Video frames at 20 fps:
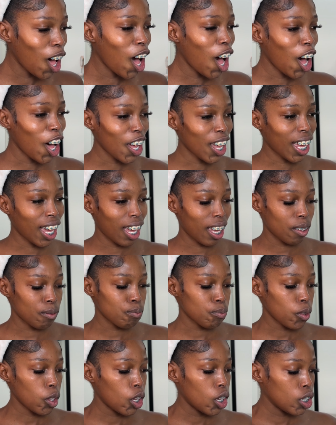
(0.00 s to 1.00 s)
okay,
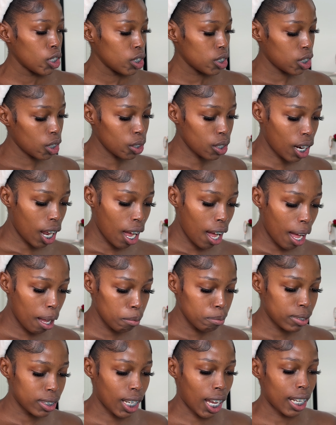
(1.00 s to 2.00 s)
so now I'm
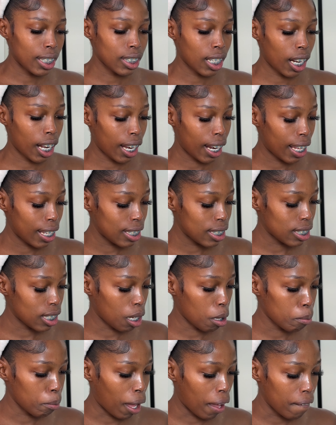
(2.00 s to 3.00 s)
done
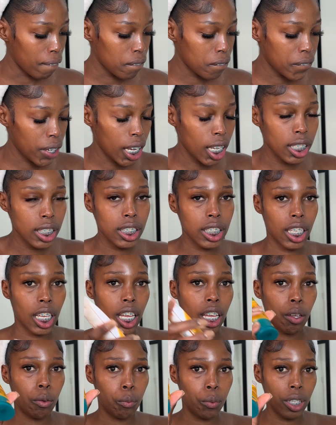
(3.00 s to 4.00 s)
cleansing my face
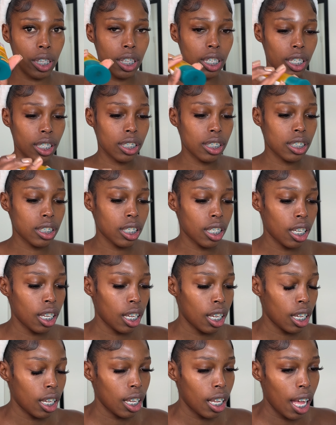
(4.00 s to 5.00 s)
with this.
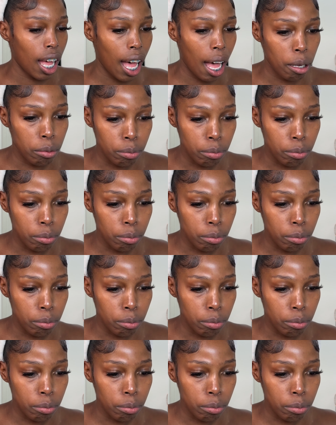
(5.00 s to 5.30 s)
I'm